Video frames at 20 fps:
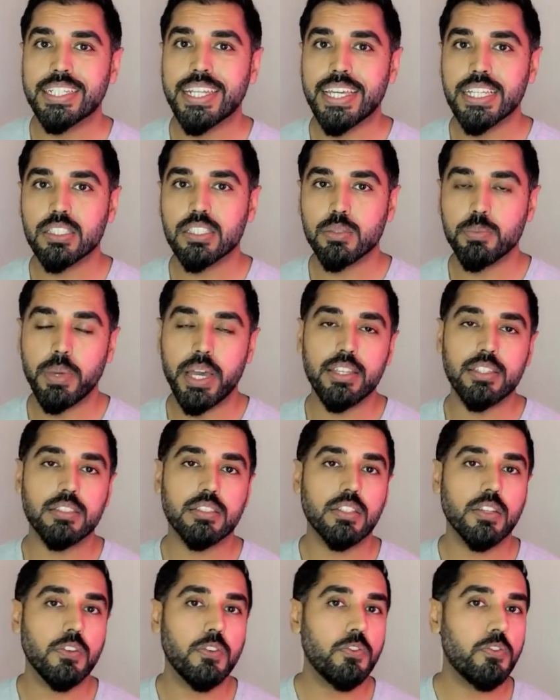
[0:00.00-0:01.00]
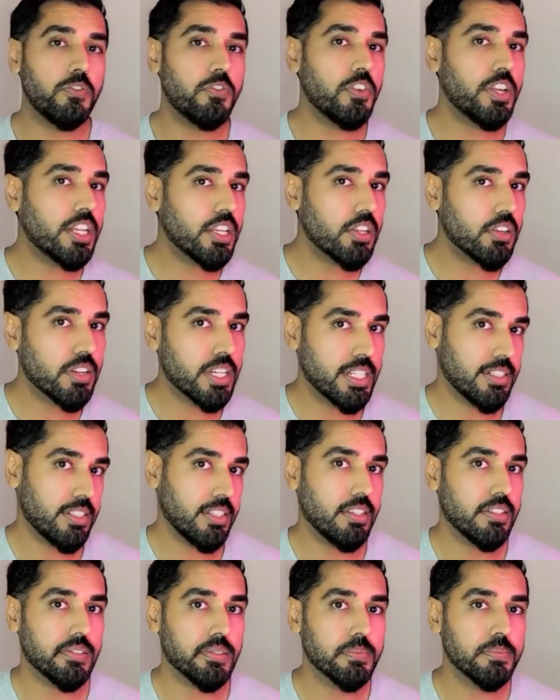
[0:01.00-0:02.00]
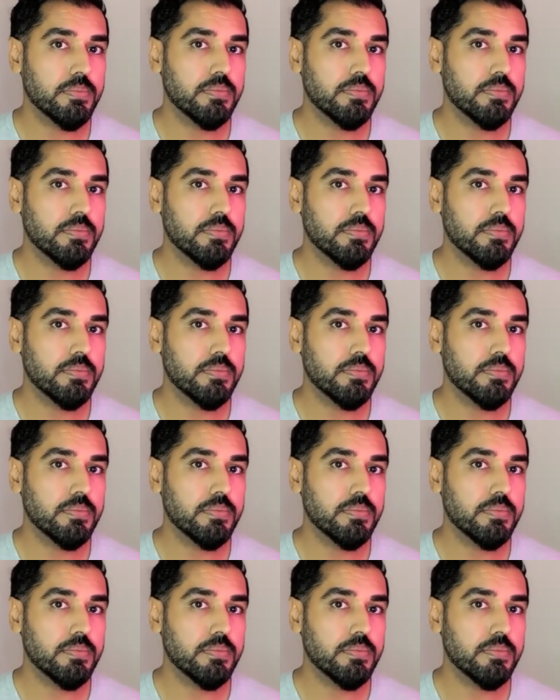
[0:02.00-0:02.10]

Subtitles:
text-based video editing.